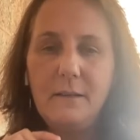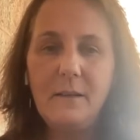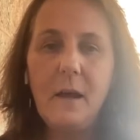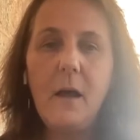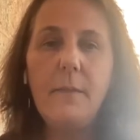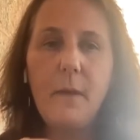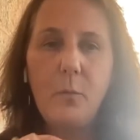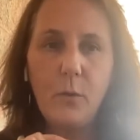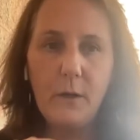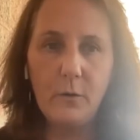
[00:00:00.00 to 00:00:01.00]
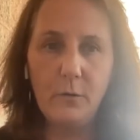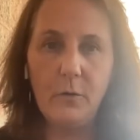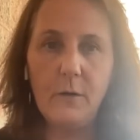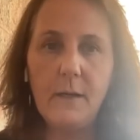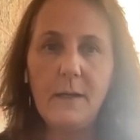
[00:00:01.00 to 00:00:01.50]
not that we are
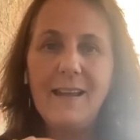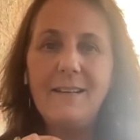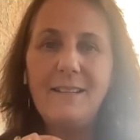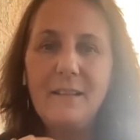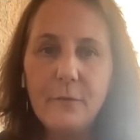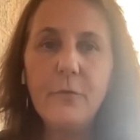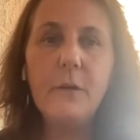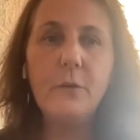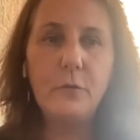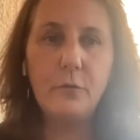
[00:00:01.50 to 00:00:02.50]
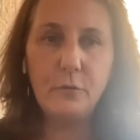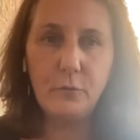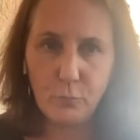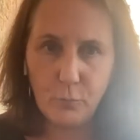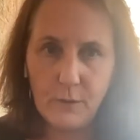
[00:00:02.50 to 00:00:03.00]
looking at different
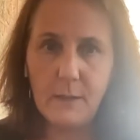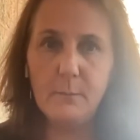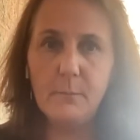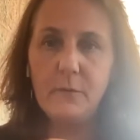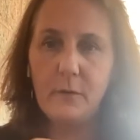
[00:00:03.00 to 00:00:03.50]
streams